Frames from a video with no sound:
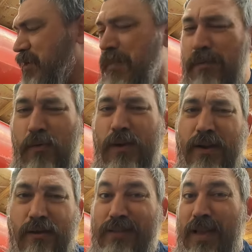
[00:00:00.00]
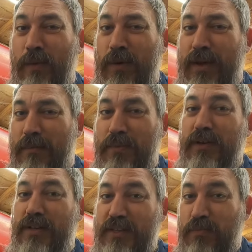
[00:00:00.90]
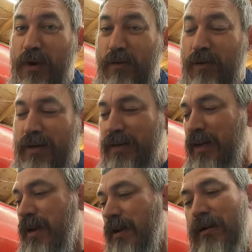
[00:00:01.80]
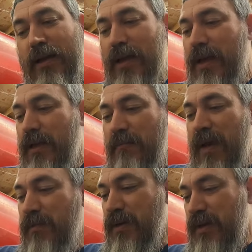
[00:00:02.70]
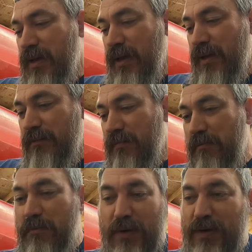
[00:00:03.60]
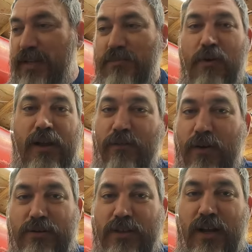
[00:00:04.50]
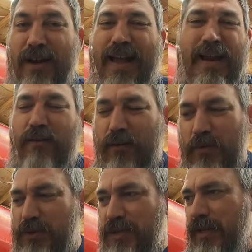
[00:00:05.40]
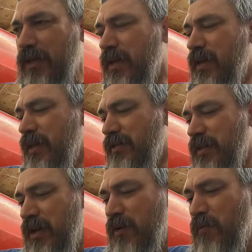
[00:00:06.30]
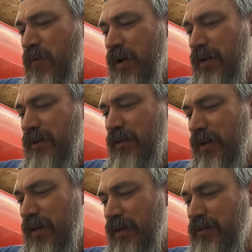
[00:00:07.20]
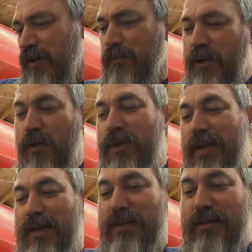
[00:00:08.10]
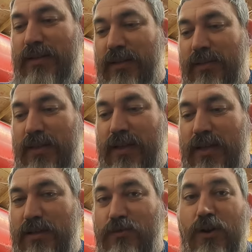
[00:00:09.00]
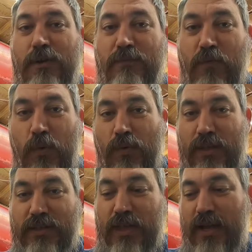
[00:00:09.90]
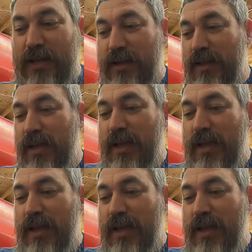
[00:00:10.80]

So maybe re-gear it that way and put a disc brake rear end on it. Maybe put a disc brake conversion on it. I don't know. We'll see. So I'm going to go get the drum for this side